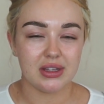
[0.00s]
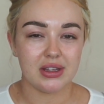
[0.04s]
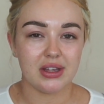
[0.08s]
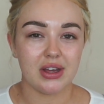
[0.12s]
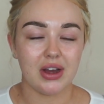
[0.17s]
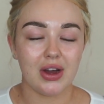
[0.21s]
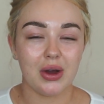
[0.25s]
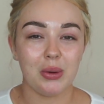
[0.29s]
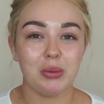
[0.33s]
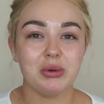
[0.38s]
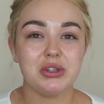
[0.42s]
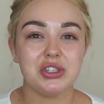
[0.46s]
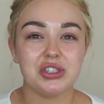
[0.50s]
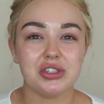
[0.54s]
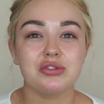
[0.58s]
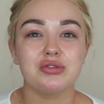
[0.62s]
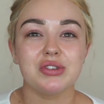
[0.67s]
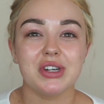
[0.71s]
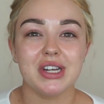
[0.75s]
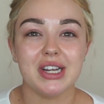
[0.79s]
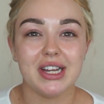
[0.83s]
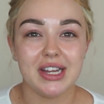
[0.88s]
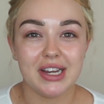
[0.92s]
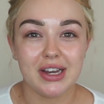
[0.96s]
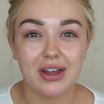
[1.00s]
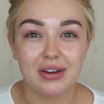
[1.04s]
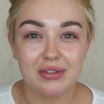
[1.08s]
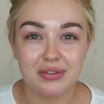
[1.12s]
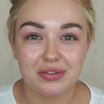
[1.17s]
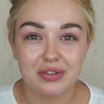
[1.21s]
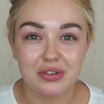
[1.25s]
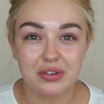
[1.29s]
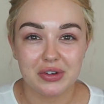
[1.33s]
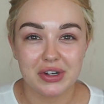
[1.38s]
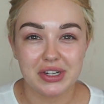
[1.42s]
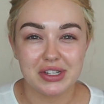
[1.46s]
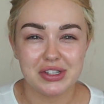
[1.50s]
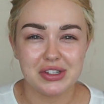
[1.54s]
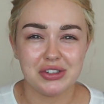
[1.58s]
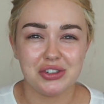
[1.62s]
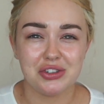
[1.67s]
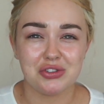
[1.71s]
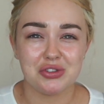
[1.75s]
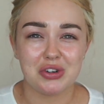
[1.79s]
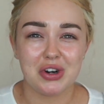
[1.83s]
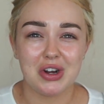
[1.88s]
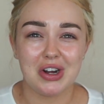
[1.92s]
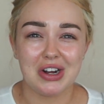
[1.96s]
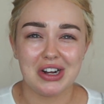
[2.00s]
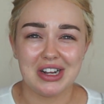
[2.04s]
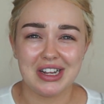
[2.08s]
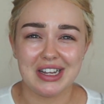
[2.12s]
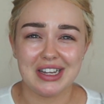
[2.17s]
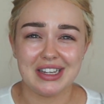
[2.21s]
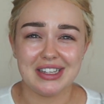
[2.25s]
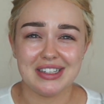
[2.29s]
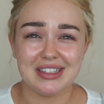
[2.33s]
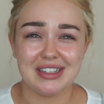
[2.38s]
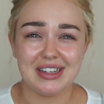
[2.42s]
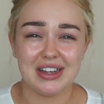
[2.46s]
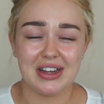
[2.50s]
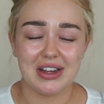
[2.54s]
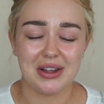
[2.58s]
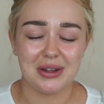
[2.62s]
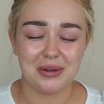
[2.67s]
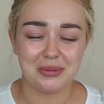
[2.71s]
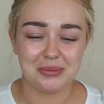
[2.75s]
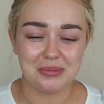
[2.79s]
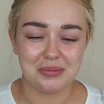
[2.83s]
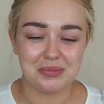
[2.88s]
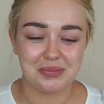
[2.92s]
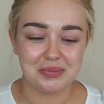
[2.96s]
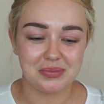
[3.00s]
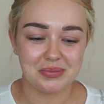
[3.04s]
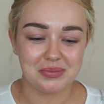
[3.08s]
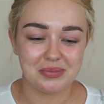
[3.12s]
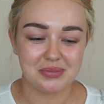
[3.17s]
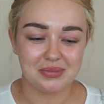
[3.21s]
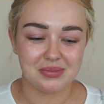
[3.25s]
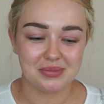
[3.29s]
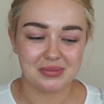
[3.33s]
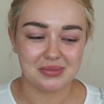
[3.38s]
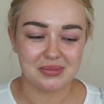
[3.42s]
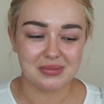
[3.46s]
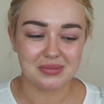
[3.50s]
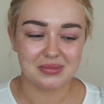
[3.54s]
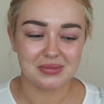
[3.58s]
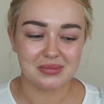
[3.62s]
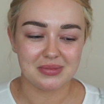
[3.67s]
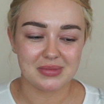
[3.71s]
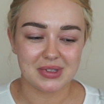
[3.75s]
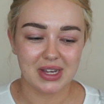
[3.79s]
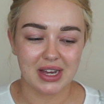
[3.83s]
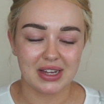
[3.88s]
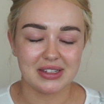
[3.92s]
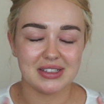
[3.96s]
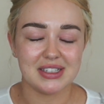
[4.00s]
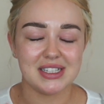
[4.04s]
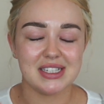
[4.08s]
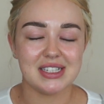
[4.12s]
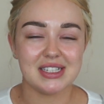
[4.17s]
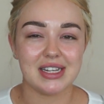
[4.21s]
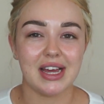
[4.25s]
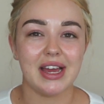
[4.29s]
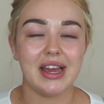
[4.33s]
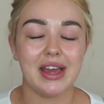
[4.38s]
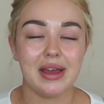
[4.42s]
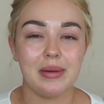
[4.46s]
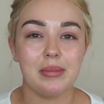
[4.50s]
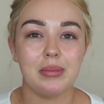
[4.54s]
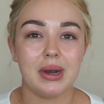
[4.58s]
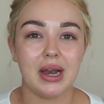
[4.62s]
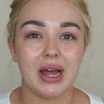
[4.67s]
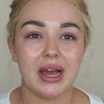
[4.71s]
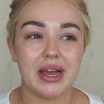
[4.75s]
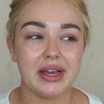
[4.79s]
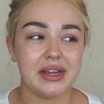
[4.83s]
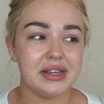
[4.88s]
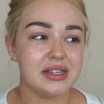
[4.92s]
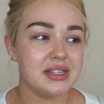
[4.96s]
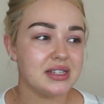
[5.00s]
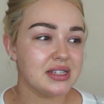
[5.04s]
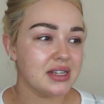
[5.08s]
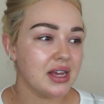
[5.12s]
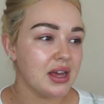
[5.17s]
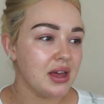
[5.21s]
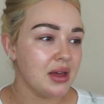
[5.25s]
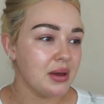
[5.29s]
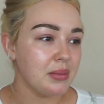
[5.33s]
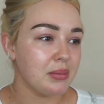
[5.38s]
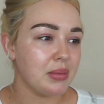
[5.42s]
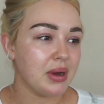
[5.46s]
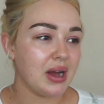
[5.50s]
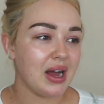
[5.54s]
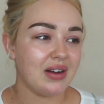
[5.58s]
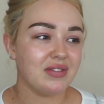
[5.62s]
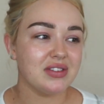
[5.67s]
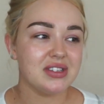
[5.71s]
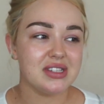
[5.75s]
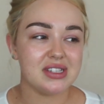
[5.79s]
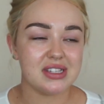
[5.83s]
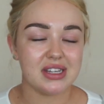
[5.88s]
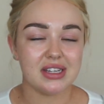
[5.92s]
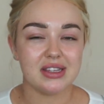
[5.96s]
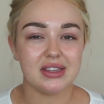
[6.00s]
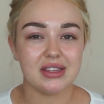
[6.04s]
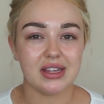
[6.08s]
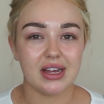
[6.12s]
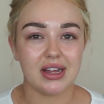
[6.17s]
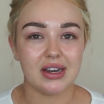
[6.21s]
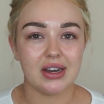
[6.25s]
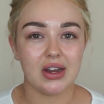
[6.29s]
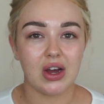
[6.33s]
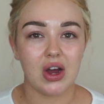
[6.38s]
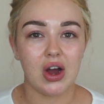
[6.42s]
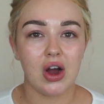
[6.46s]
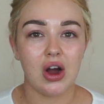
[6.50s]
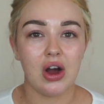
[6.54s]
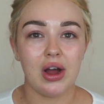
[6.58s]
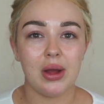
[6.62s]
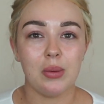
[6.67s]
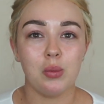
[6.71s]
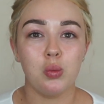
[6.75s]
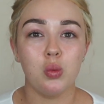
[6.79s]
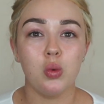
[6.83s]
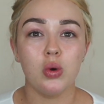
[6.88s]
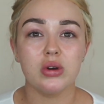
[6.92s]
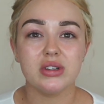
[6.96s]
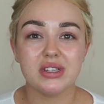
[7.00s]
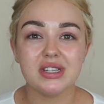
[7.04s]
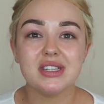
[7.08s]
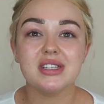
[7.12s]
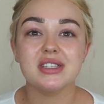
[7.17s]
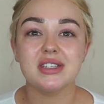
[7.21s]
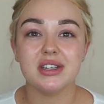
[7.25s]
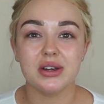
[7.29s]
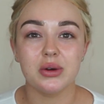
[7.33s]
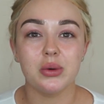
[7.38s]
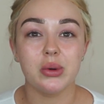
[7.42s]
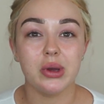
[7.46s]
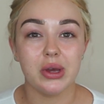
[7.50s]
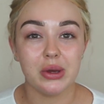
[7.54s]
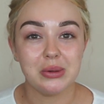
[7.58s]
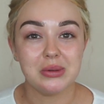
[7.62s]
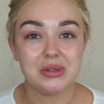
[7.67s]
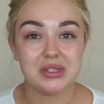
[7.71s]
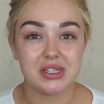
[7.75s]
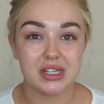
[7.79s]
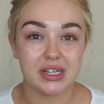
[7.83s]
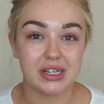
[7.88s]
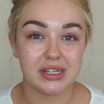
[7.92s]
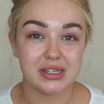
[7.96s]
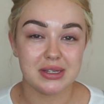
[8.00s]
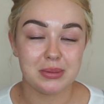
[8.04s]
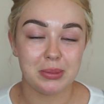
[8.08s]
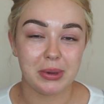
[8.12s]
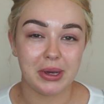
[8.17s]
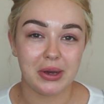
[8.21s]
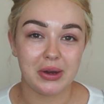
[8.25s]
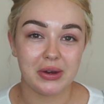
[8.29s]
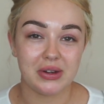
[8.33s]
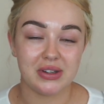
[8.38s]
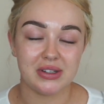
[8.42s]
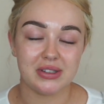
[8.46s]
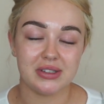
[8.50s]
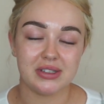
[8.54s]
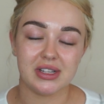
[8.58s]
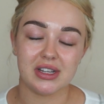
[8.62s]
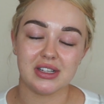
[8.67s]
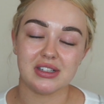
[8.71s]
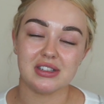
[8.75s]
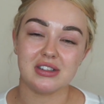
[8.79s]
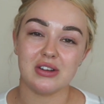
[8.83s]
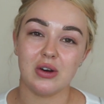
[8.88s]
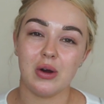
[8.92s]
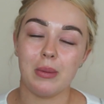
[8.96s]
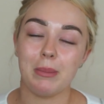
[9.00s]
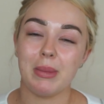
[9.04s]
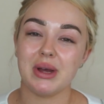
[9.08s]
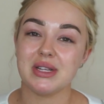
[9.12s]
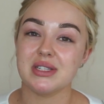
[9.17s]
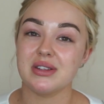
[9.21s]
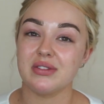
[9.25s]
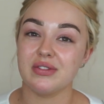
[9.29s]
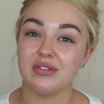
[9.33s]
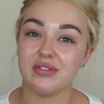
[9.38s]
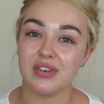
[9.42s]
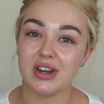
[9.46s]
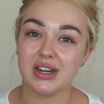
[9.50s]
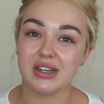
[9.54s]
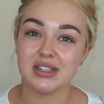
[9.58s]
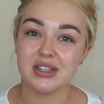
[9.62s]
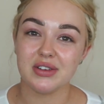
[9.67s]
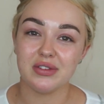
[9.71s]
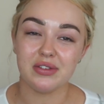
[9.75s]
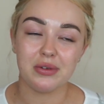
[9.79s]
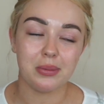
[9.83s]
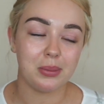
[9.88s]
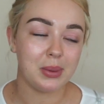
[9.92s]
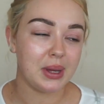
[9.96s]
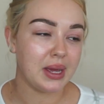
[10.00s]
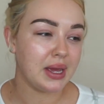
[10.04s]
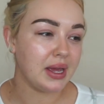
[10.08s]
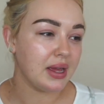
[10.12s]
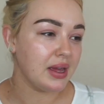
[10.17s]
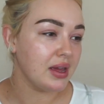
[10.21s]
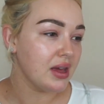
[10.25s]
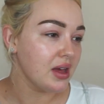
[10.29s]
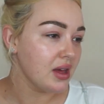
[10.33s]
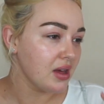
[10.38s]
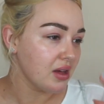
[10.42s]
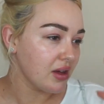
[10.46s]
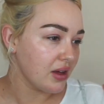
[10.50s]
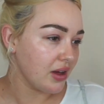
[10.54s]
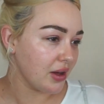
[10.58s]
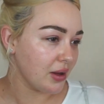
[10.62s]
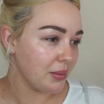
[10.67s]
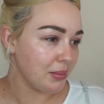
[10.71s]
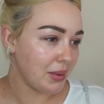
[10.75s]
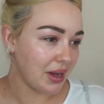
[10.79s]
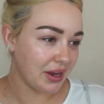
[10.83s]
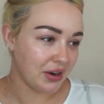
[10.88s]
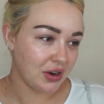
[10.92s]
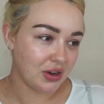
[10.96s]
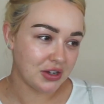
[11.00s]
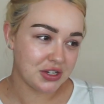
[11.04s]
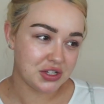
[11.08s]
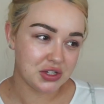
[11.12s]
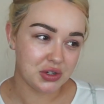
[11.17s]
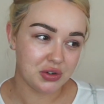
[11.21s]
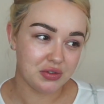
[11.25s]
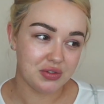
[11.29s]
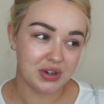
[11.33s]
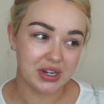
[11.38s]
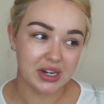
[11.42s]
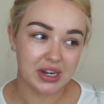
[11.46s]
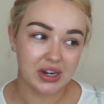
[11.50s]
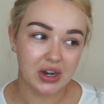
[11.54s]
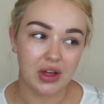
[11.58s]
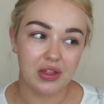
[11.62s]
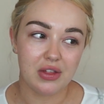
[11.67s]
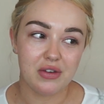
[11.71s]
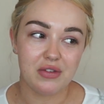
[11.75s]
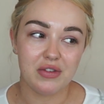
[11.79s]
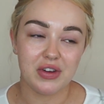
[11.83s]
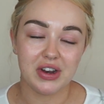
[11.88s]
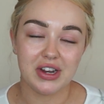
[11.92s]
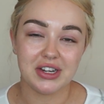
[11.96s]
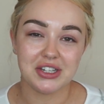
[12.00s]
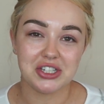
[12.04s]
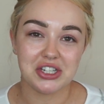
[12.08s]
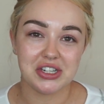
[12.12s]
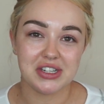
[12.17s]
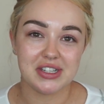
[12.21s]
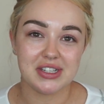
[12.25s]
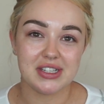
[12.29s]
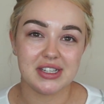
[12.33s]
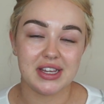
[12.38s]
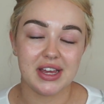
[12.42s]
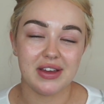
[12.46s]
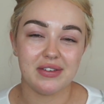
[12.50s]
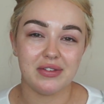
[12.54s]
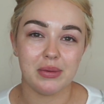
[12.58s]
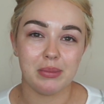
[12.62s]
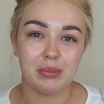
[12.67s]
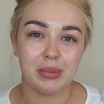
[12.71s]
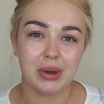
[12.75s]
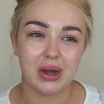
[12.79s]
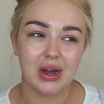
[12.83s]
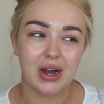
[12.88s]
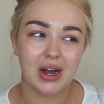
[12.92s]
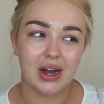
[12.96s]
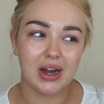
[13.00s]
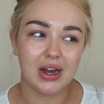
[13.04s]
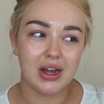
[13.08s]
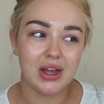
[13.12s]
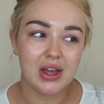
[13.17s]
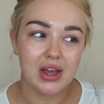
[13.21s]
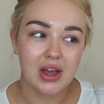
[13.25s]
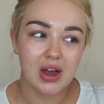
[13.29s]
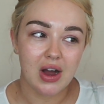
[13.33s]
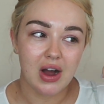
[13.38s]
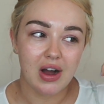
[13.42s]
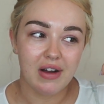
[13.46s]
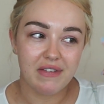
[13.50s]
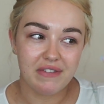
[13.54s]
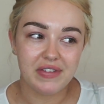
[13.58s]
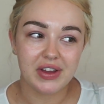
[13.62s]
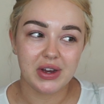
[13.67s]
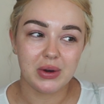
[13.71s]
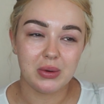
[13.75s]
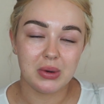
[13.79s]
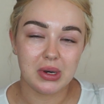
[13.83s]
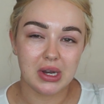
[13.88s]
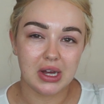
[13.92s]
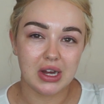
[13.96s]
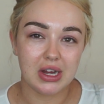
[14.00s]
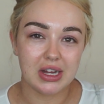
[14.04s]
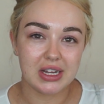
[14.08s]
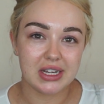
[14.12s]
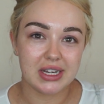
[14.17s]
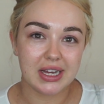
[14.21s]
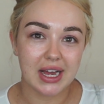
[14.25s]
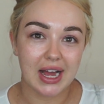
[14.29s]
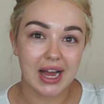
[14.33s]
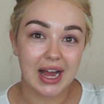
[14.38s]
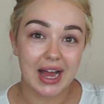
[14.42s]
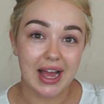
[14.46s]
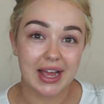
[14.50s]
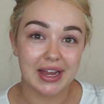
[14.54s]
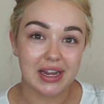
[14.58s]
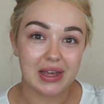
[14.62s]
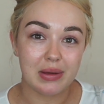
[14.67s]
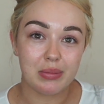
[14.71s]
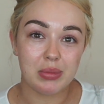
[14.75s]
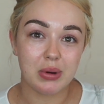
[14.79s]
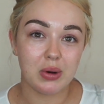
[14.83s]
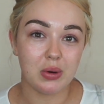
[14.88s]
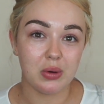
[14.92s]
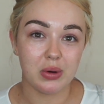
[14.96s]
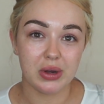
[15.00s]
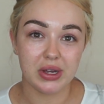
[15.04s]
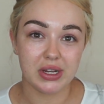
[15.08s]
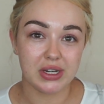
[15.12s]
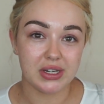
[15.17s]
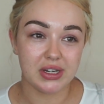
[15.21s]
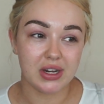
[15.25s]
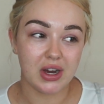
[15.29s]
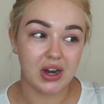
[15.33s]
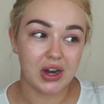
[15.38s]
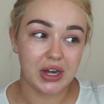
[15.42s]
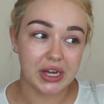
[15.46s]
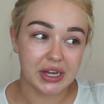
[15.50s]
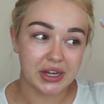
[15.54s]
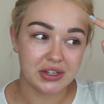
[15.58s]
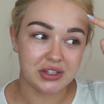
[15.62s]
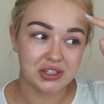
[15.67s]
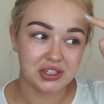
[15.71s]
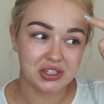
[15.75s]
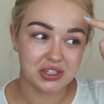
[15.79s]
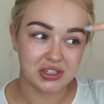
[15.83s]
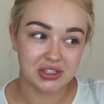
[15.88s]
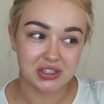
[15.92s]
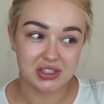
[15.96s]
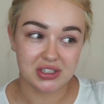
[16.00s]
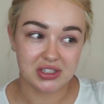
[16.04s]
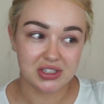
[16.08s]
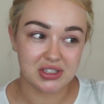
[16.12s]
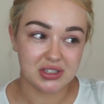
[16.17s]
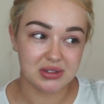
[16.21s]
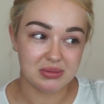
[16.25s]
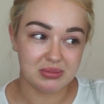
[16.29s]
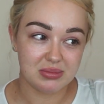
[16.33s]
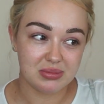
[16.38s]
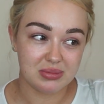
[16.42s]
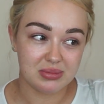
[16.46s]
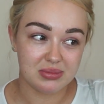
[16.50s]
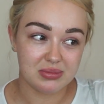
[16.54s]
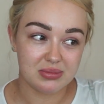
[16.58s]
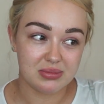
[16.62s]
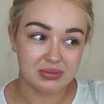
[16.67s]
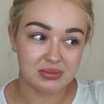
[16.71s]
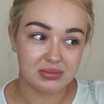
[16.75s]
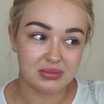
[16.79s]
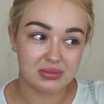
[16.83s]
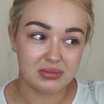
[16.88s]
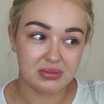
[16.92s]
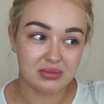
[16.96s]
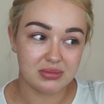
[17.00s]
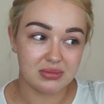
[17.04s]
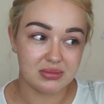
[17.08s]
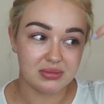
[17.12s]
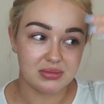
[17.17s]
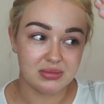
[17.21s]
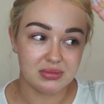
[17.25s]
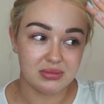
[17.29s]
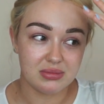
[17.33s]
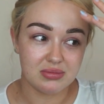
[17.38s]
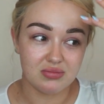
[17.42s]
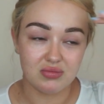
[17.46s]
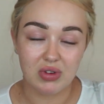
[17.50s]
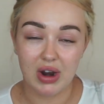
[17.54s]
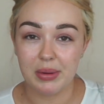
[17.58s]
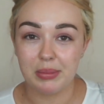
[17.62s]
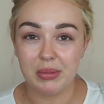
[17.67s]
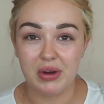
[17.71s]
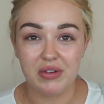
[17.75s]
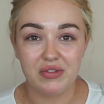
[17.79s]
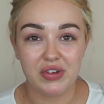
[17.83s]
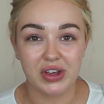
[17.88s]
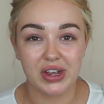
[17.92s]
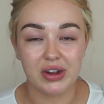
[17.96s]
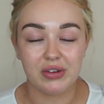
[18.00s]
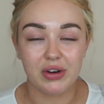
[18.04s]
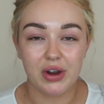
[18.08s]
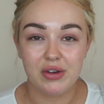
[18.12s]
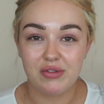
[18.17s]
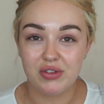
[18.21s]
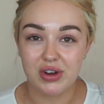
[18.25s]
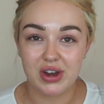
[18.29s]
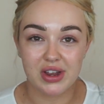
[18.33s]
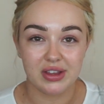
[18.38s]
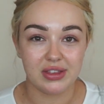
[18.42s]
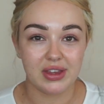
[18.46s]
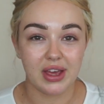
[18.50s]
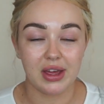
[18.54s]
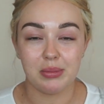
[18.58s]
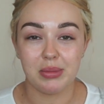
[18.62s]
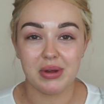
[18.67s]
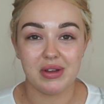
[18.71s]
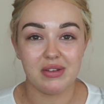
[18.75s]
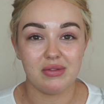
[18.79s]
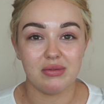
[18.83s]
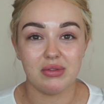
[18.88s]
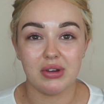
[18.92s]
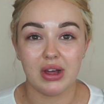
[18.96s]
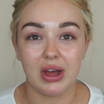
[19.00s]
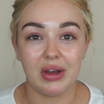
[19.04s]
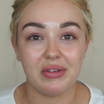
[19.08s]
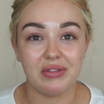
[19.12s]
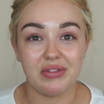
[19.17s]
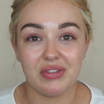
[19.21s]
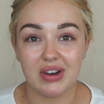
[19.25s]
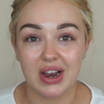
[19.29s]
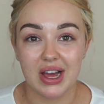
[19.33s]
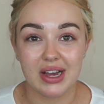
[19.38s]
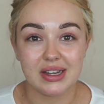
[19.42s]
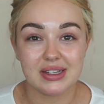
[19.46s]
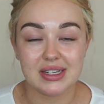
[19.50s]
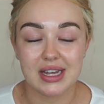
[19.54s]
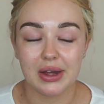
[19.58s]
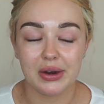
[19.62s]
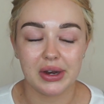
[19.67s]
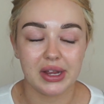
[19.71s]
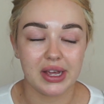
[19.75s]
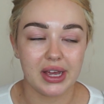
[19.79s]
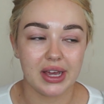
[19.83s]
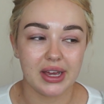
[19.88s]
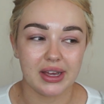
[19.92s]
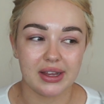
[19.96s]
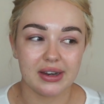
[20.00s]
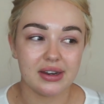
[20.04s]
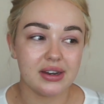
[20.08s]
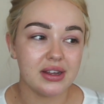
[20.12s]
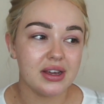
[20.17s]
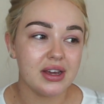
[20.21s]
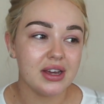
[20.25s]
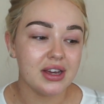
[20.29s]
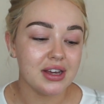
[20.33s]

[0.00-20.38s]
I would just really love for it to dry and stay in place. But having said that, like, I would still use this because that's not a massive factor for me, and I do really like the finish it has given, but I feel like at any point I could just run my finger over it and they'd be like flat down again.